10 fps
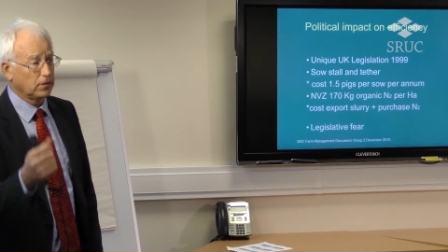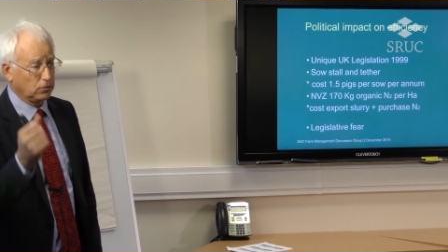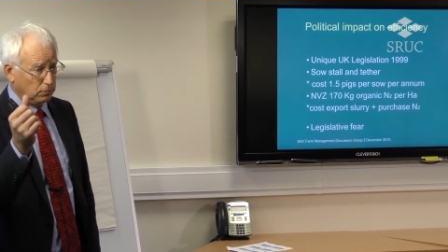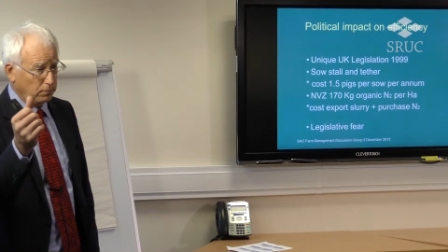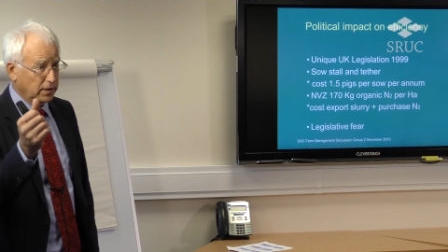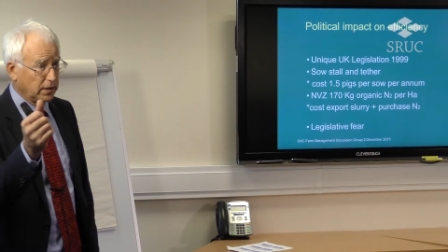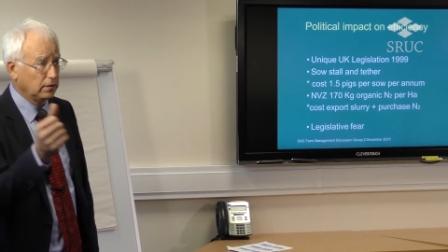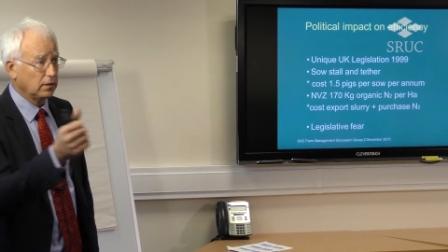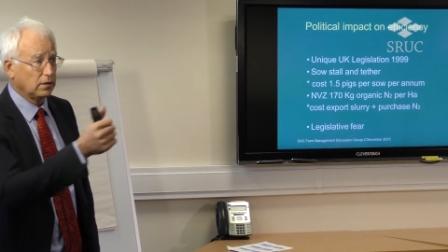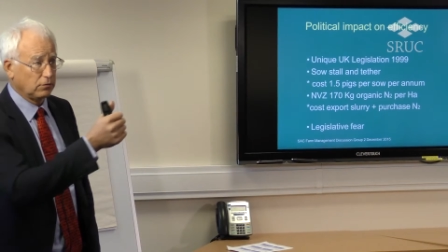Good
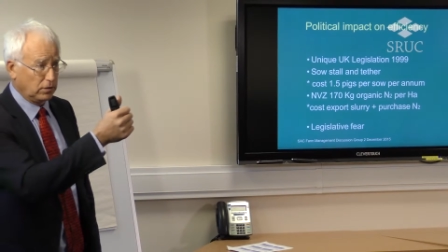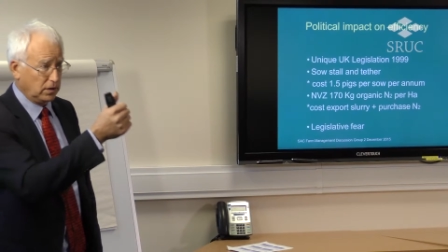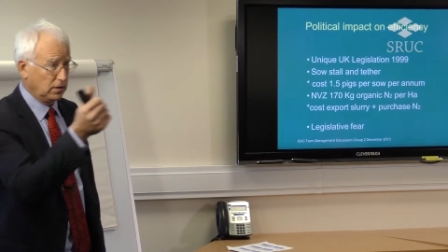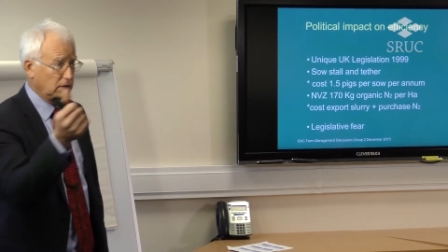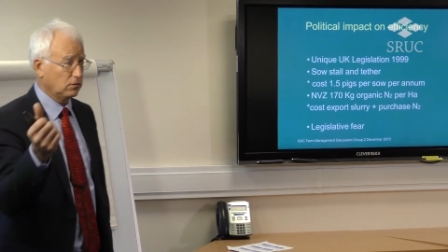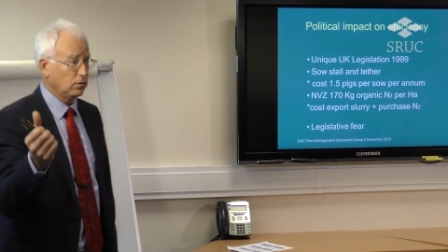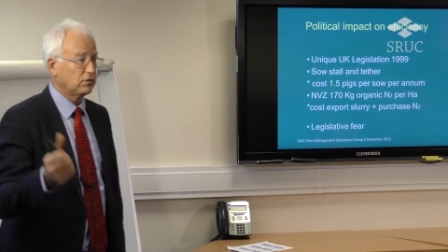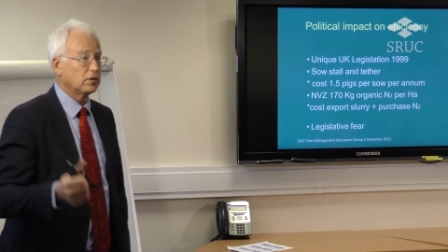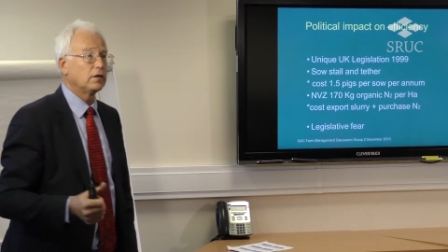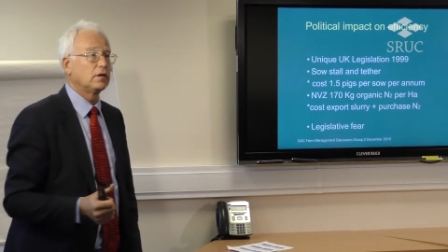plan, that's okay, that's quite
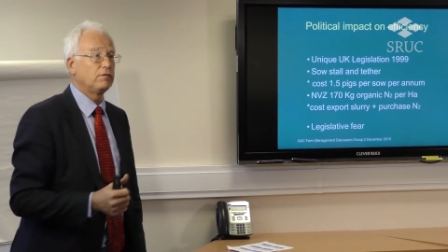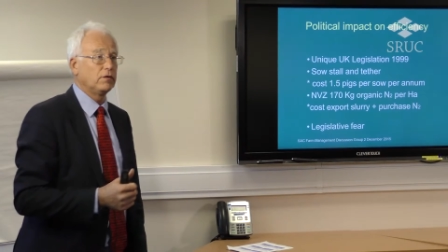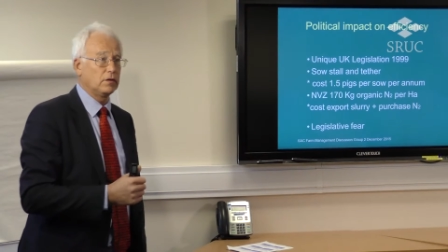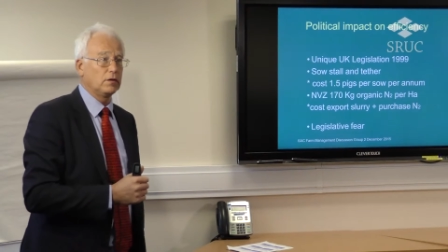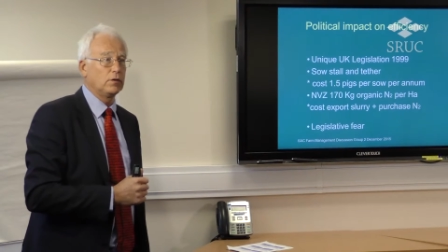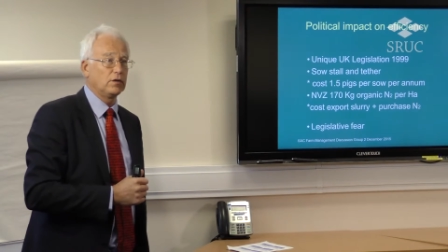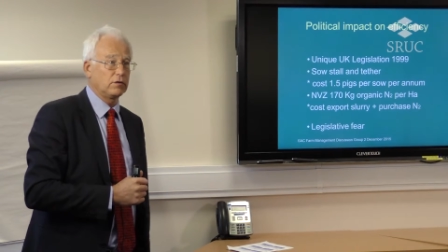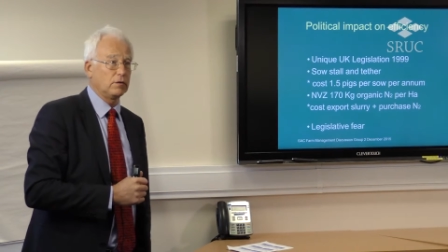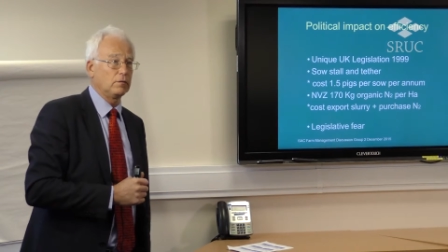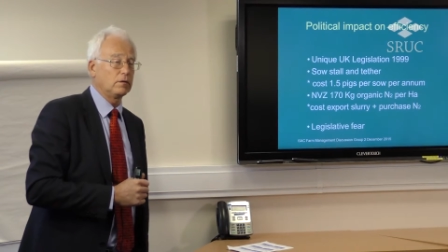scientific and quite
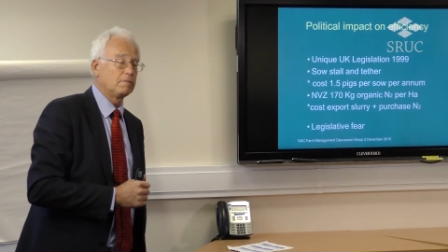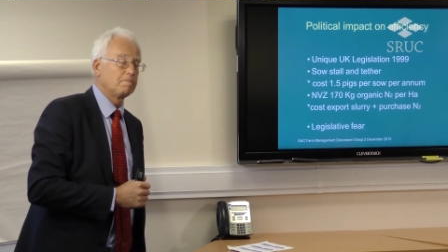sound.